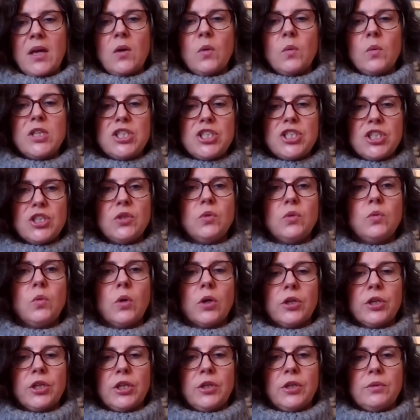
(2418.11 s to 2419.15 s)
we do
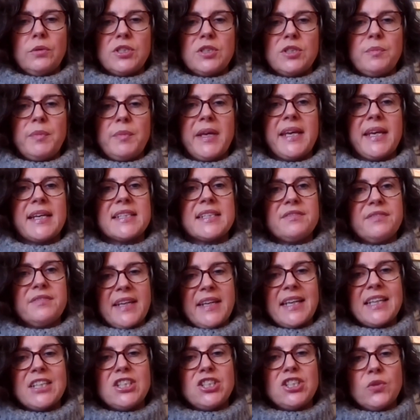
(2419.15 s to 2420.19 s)
want you to be as
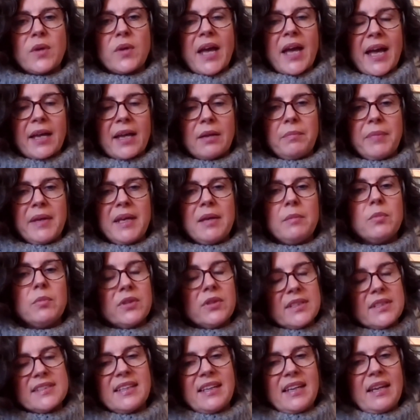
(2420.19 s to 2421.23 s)
fit as you can be,
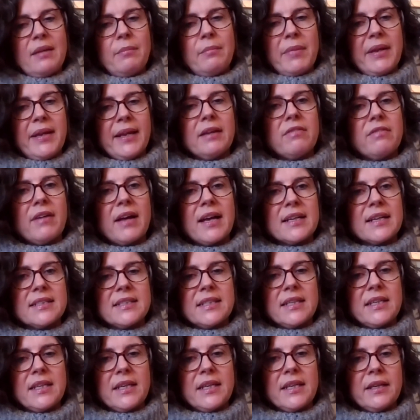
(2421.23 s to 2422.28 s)
but there's a limiting
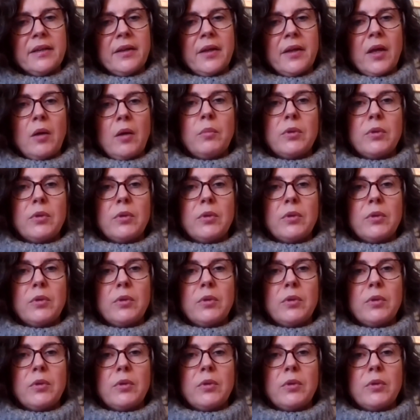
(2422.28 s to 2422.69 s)
factor here.